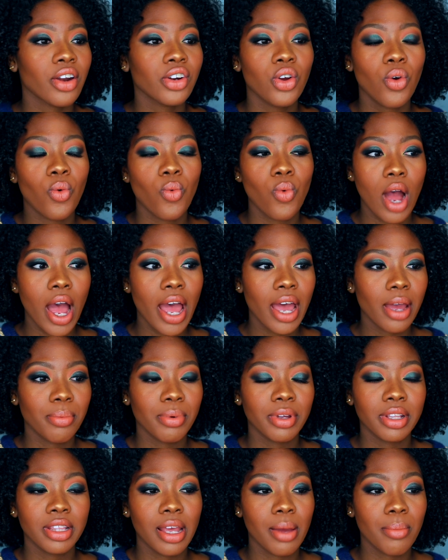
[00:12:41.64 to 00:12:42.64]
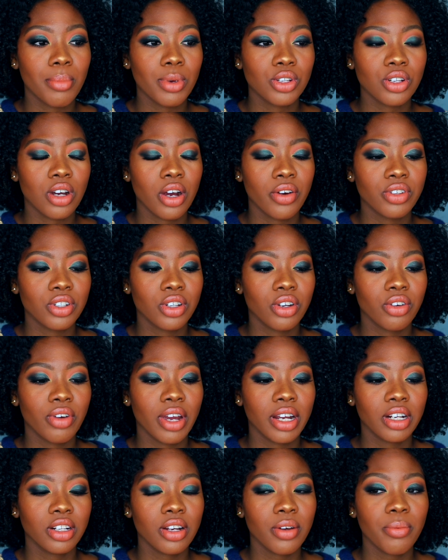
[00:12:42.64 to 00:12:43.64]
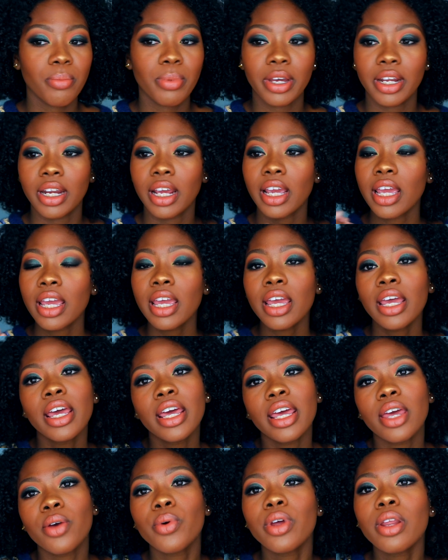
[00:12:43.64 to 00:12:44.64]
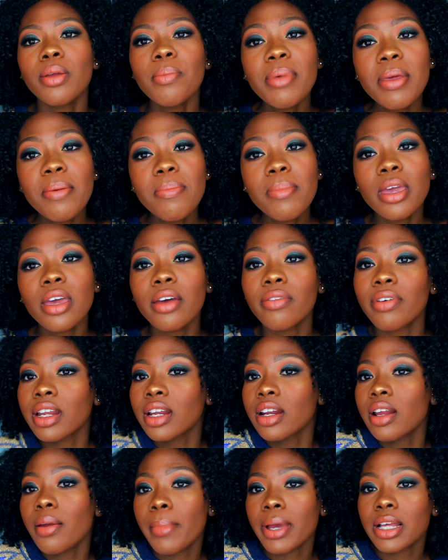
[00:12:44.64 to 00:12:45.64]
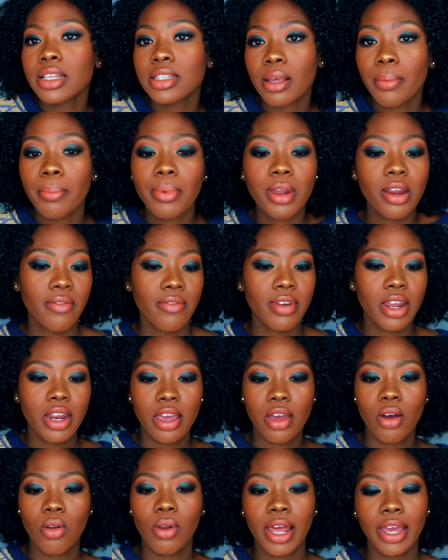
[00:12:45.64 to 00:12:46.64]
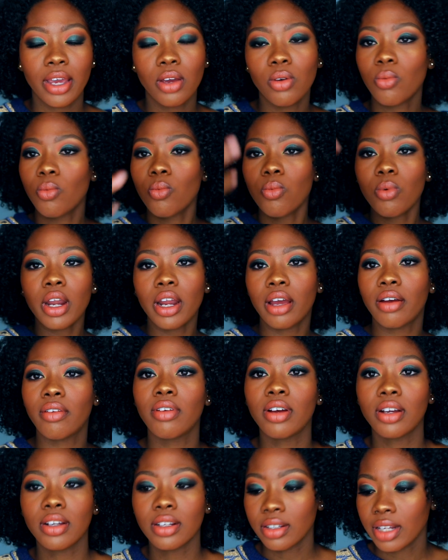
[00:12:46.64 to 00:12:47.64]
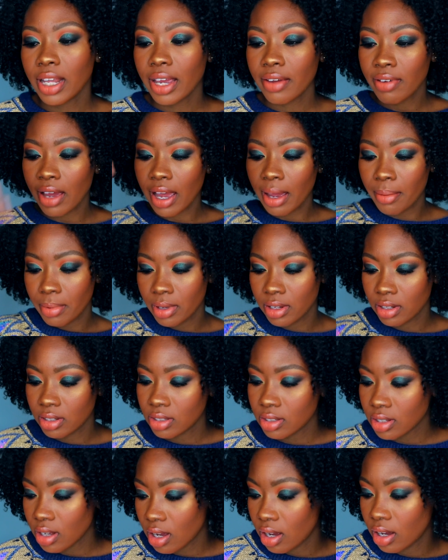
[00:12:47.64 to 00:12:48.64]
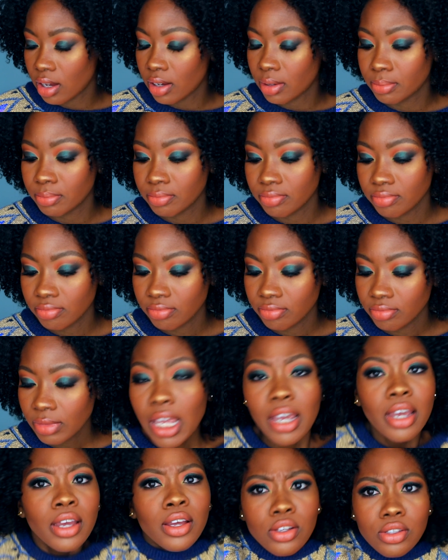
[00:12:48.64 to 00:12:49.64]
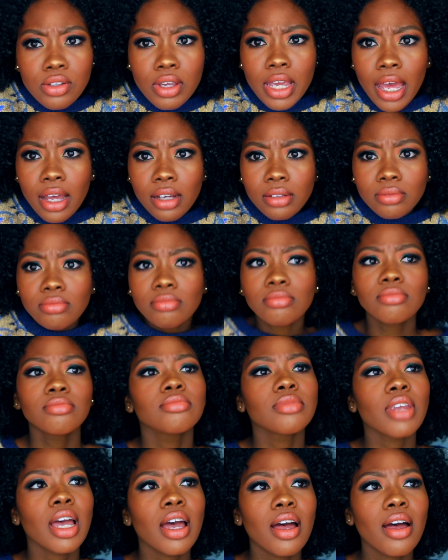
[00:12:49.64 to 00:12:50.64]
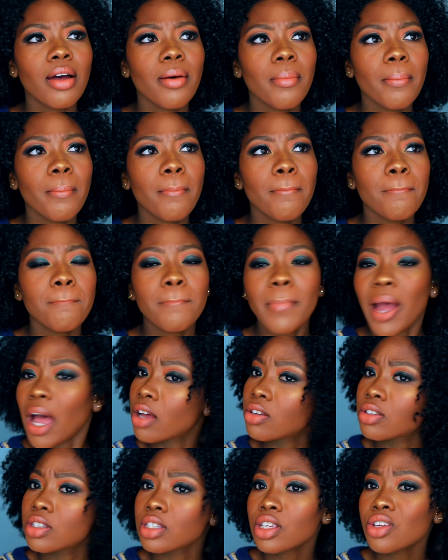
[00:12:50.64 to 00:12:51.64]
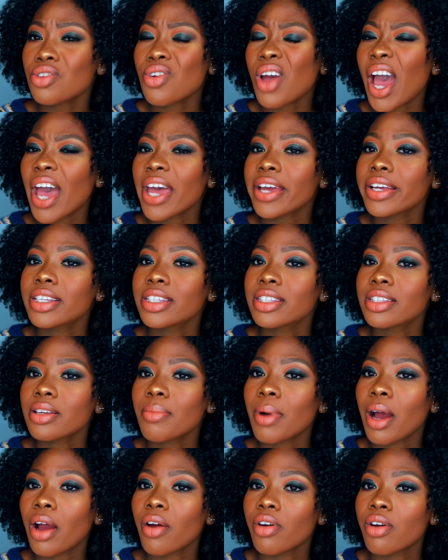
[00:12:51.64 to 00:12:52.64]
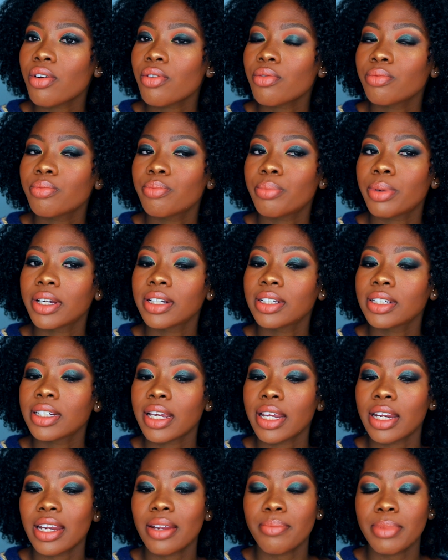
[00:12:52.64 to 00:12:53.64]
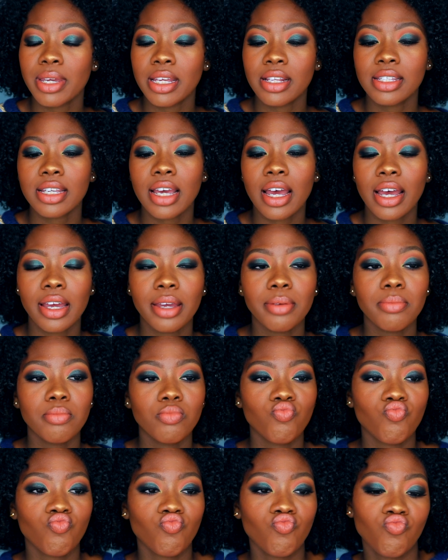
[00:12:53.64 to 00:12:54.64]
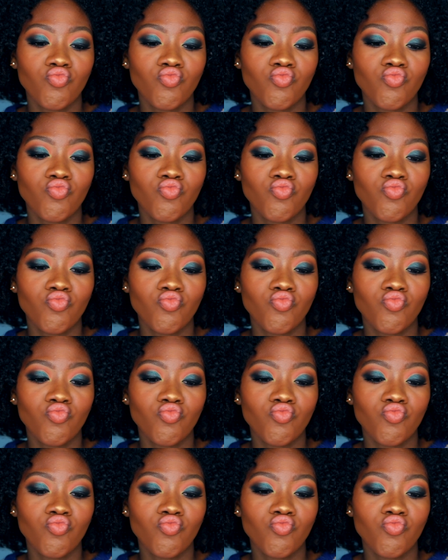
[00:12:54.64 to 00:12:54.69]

I don't know why I put that much orange corrector, but it wouldn't be me if I didn't mess up in a video. Like, whatever, life happens. So yeah, I'll see you guys tomorrow, but in the meantime,